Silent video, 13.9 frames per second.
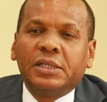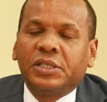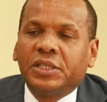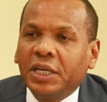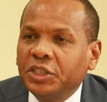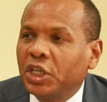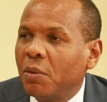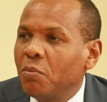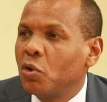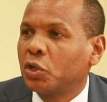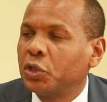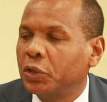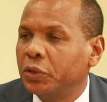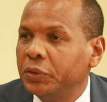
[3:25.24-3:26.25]
Censure
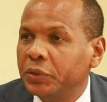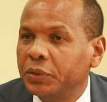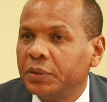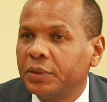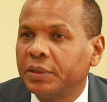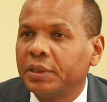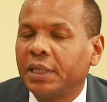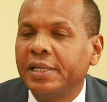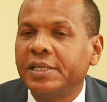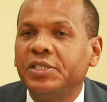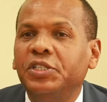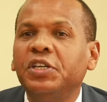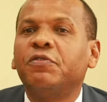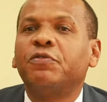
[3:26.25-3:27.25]
motion
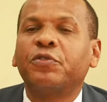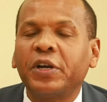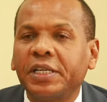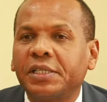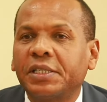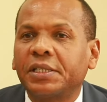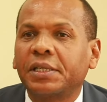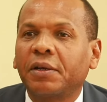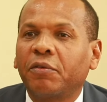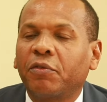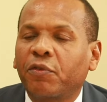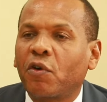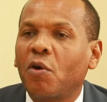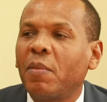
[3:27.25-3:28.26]
is different
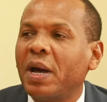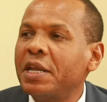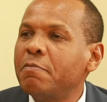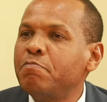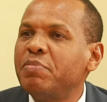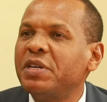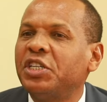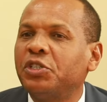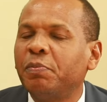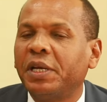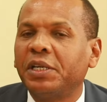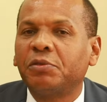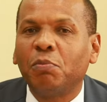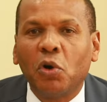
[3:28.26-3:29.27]
from an
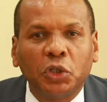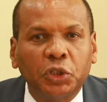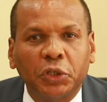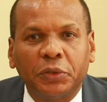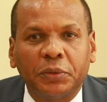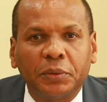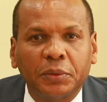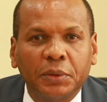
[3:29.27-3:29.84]
impeachment motion.